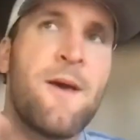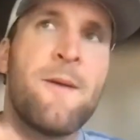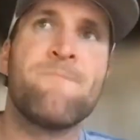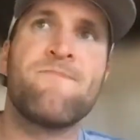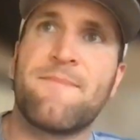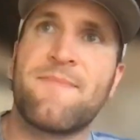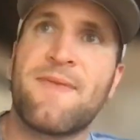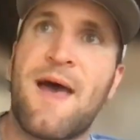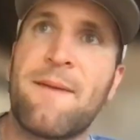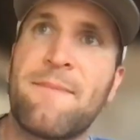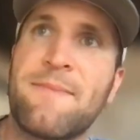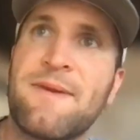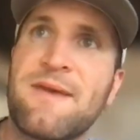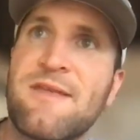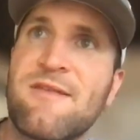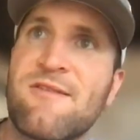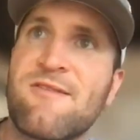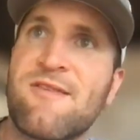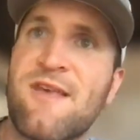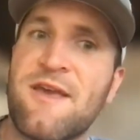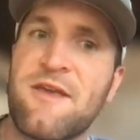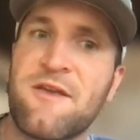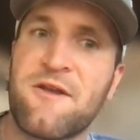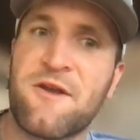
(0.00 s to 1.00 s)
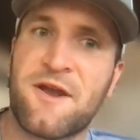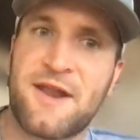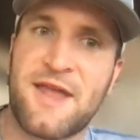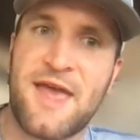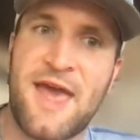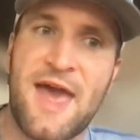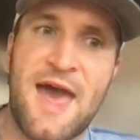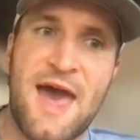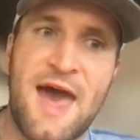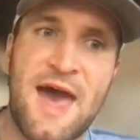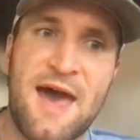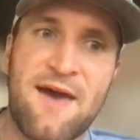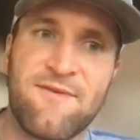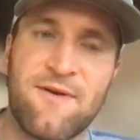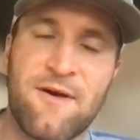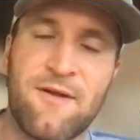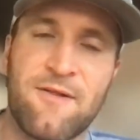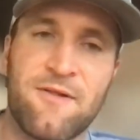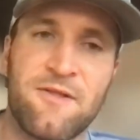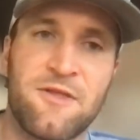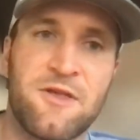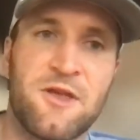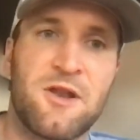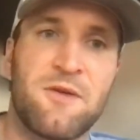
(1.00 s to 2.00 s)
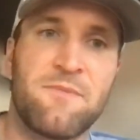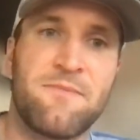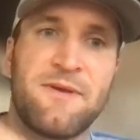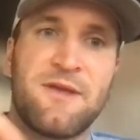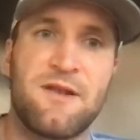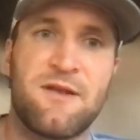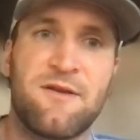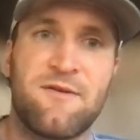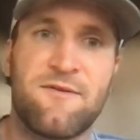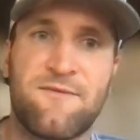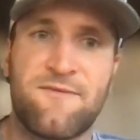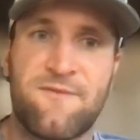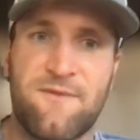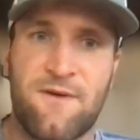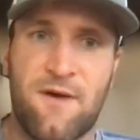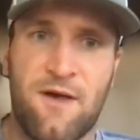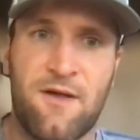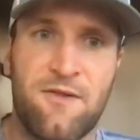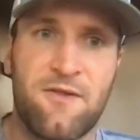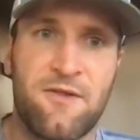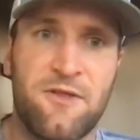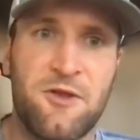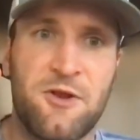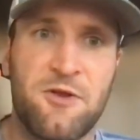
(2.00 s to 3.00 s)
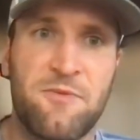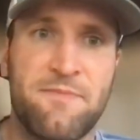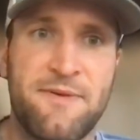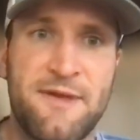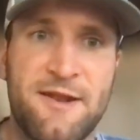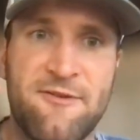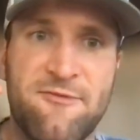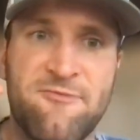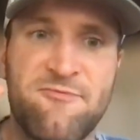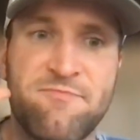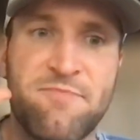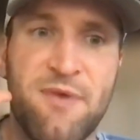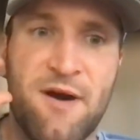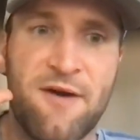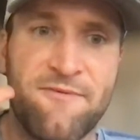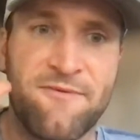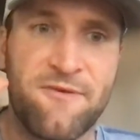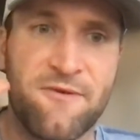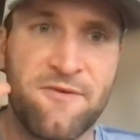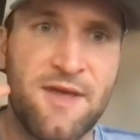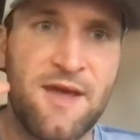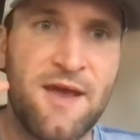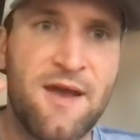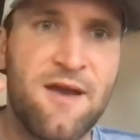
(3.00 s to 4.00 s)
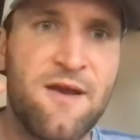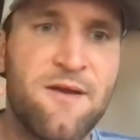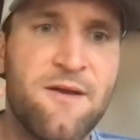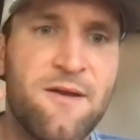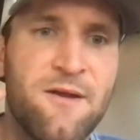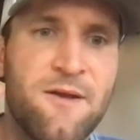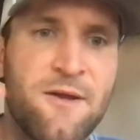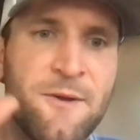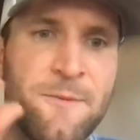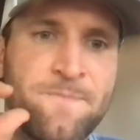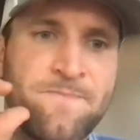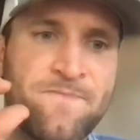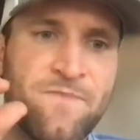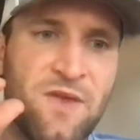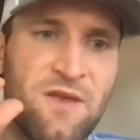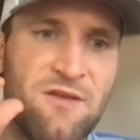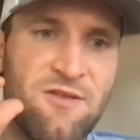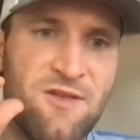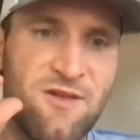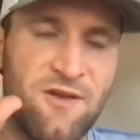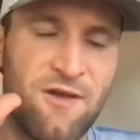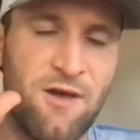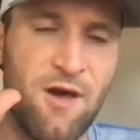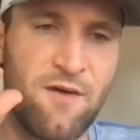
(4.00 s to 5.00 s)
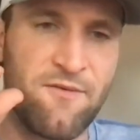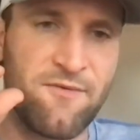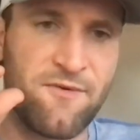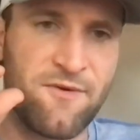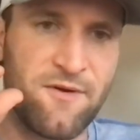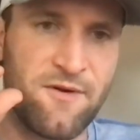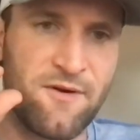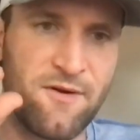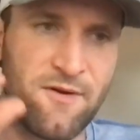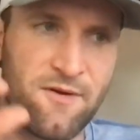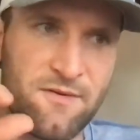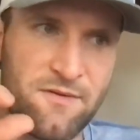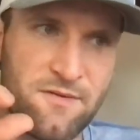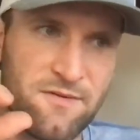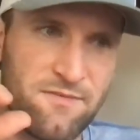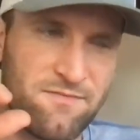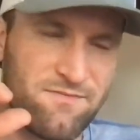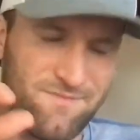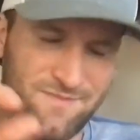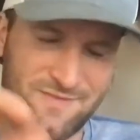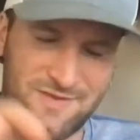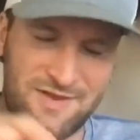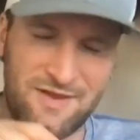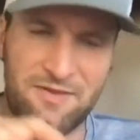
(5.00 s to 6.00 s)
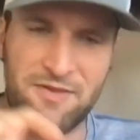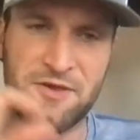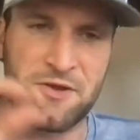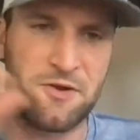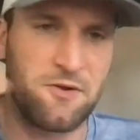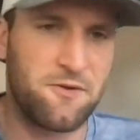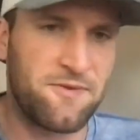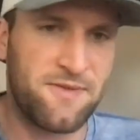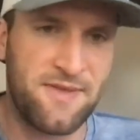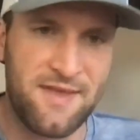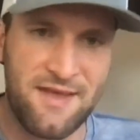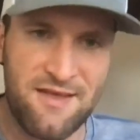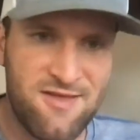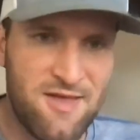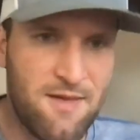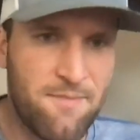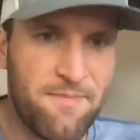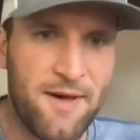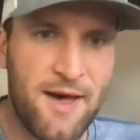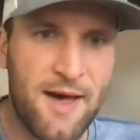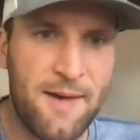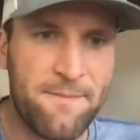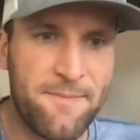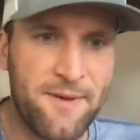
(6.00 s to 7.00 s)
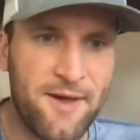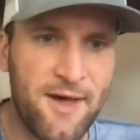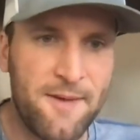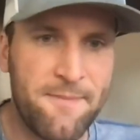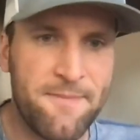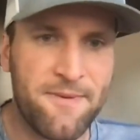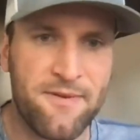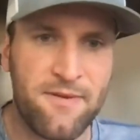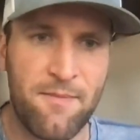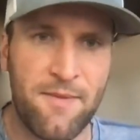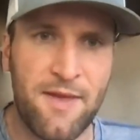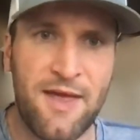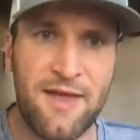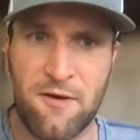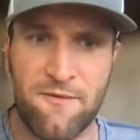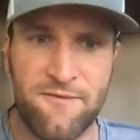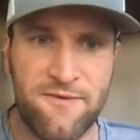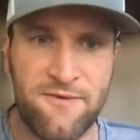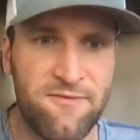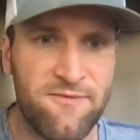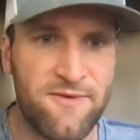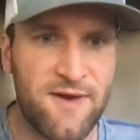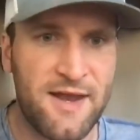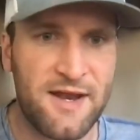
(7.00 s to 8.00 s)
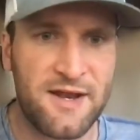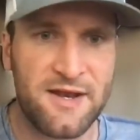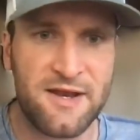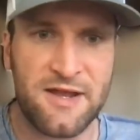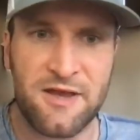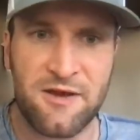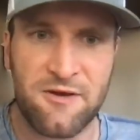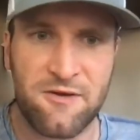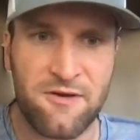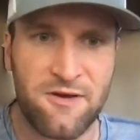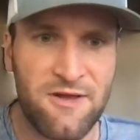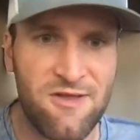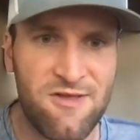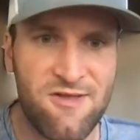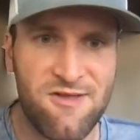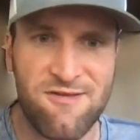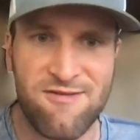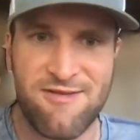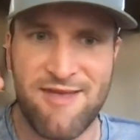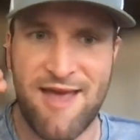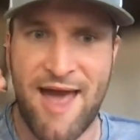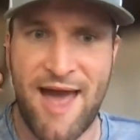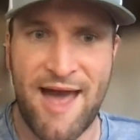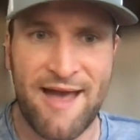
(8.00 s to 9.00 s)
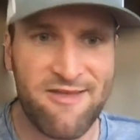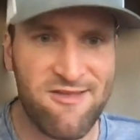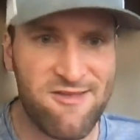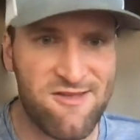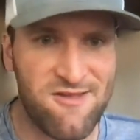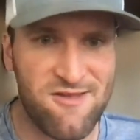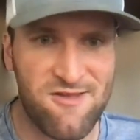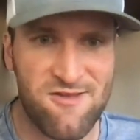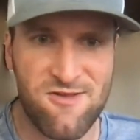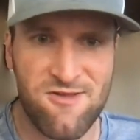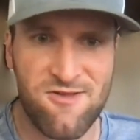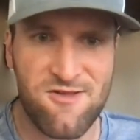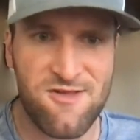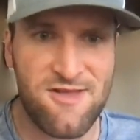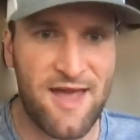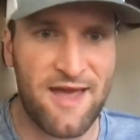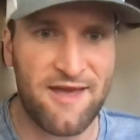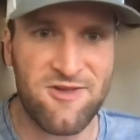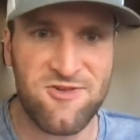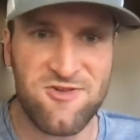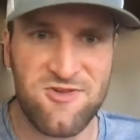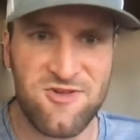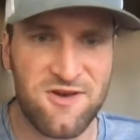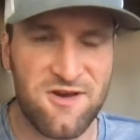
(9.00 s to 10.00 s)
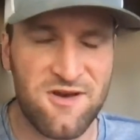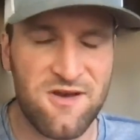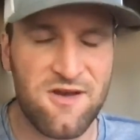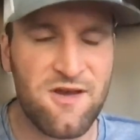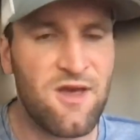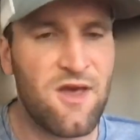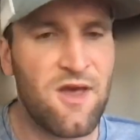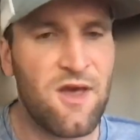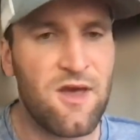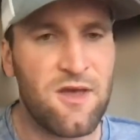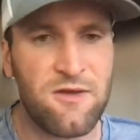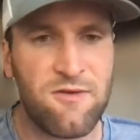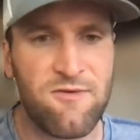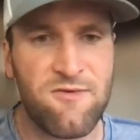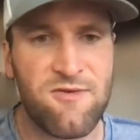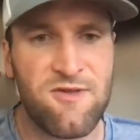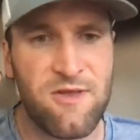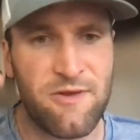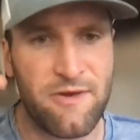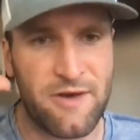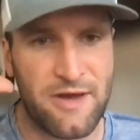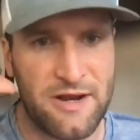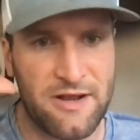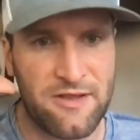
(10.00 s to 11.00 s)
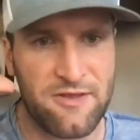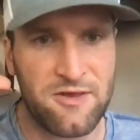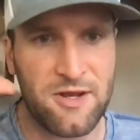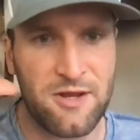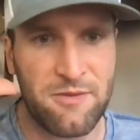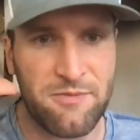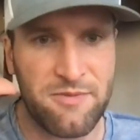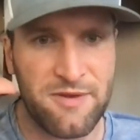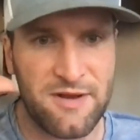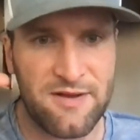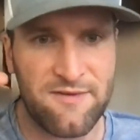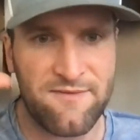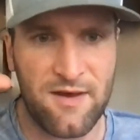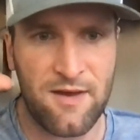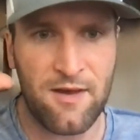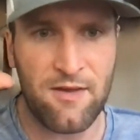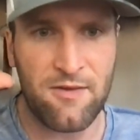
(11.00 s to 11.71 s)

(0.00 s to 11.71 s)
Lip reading: That means that you're going to have a little bit of buffer there to cover the little things that pop up. And if you've got an increase in taxes next year, you've still got a little bit of